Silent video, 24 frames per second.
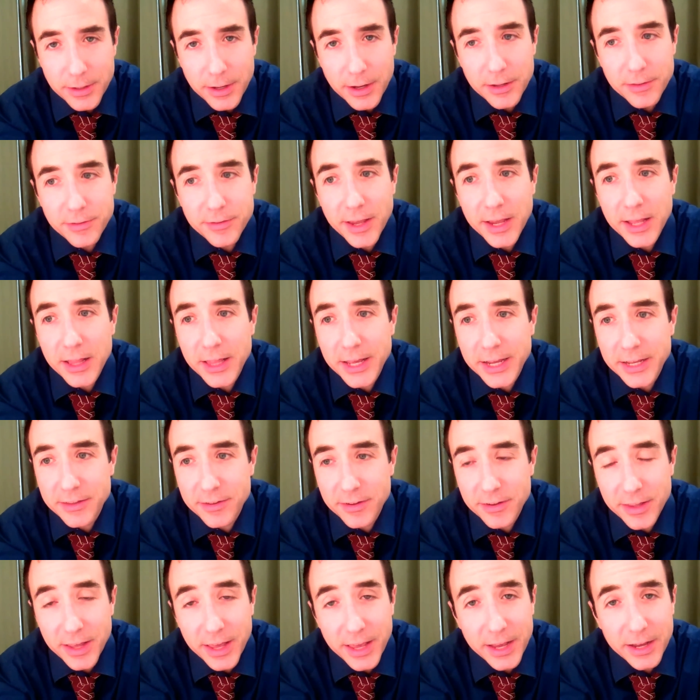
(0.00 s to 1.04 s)
A day like
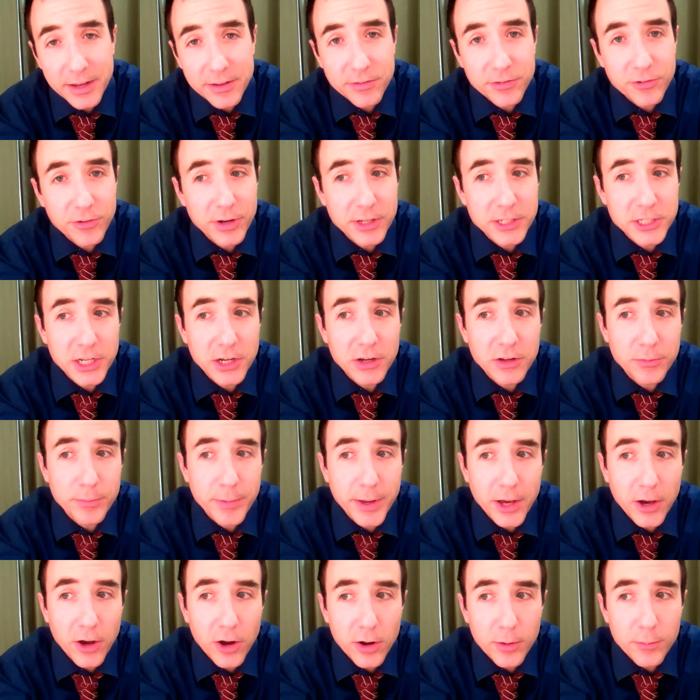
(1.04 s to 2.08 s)
today, I stretch out
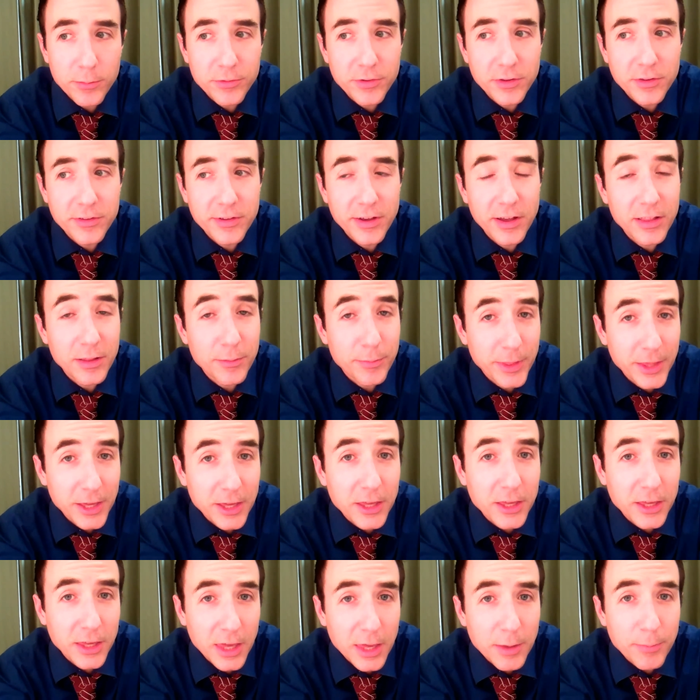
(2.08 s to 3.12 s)
my arms and tell them they
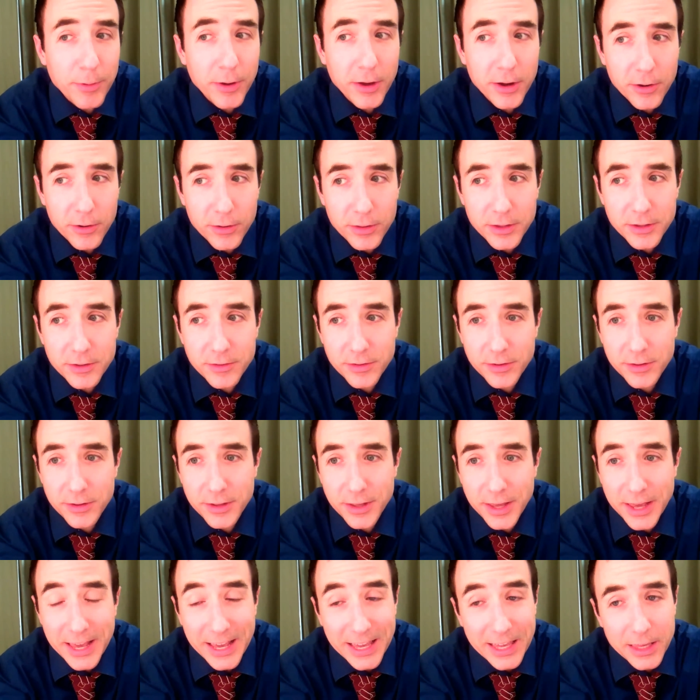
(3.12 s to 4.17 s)
can keep Ireland.
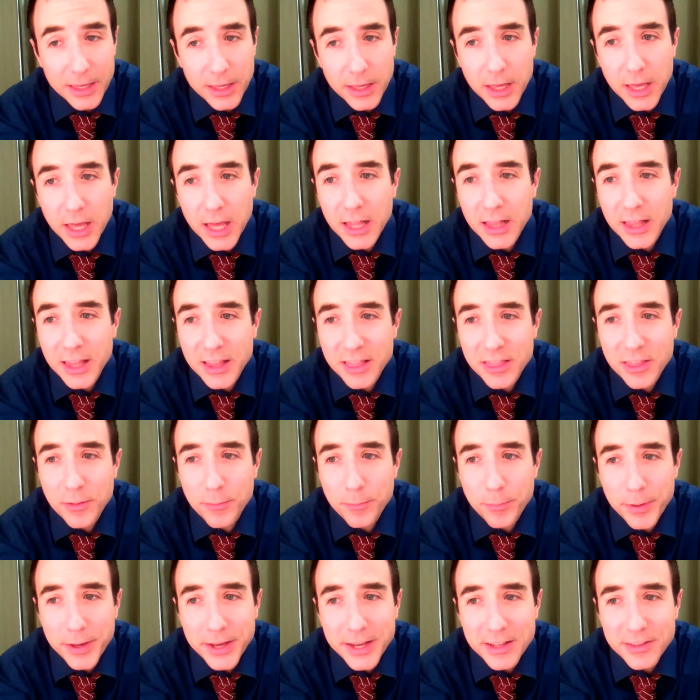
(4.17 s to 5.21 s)
Heck, let
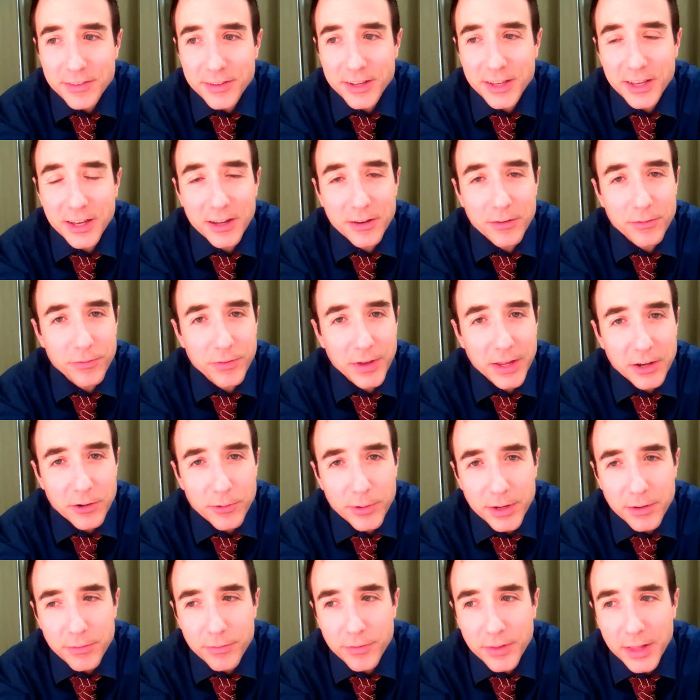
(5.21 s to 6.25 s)
them paint a
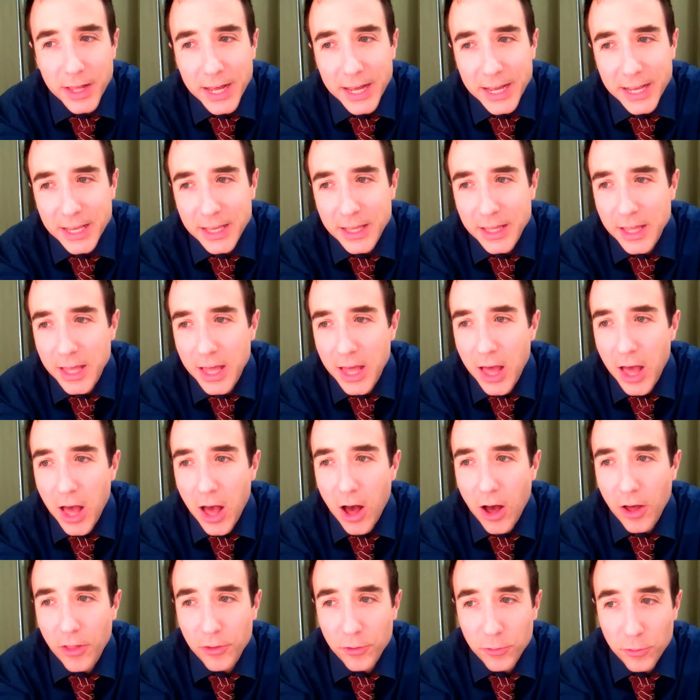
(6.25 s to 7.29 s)
Confederate flag
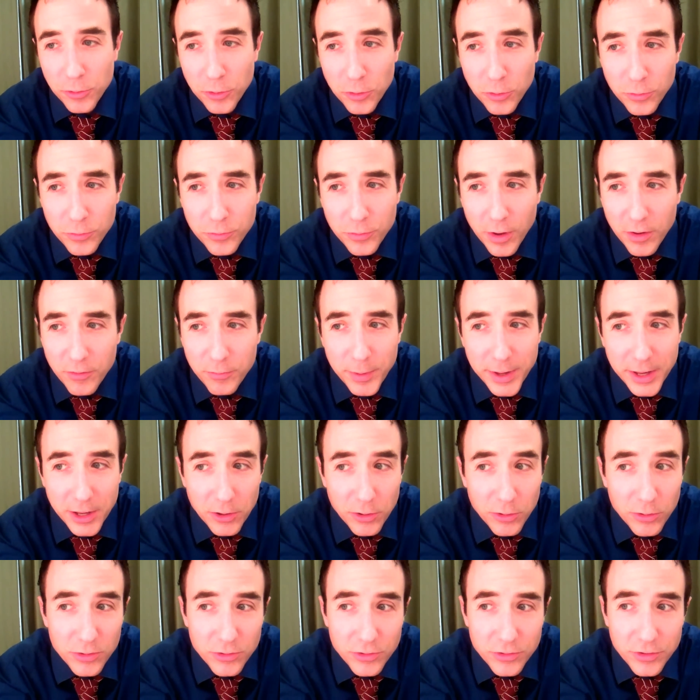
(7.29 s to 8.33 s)
on the roof of my
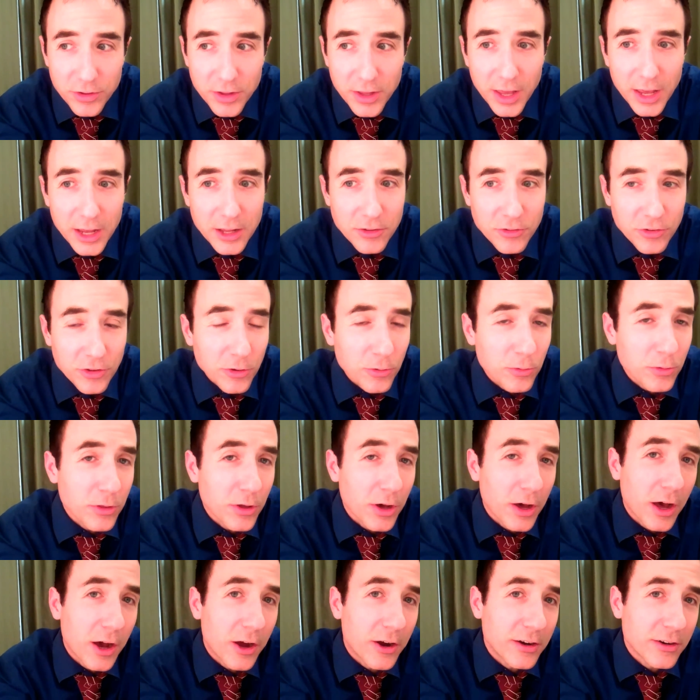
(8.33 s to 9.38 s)
olds and tune
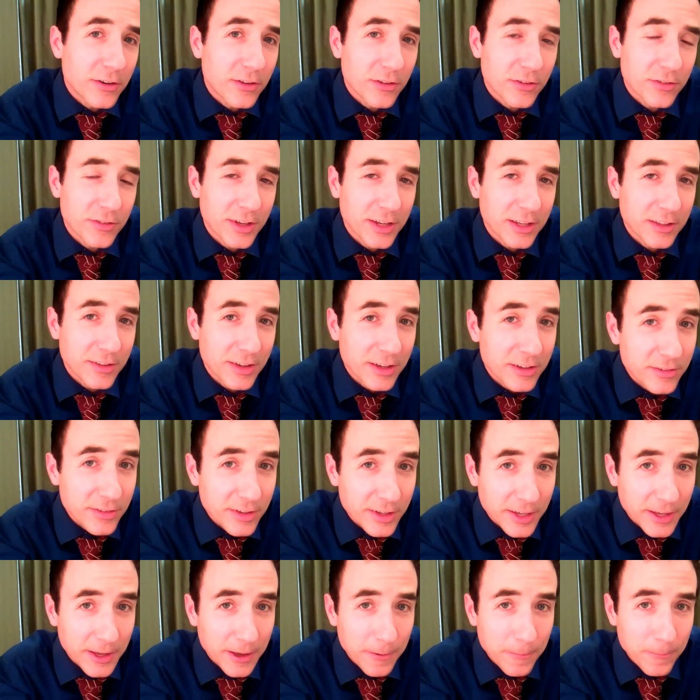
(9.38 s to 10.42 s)
the horn to sing
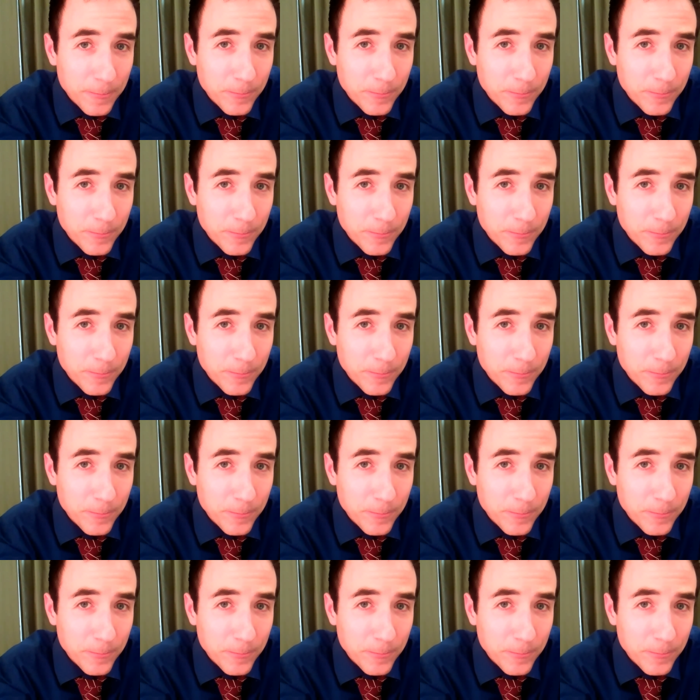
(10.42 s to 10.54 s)
Dixie.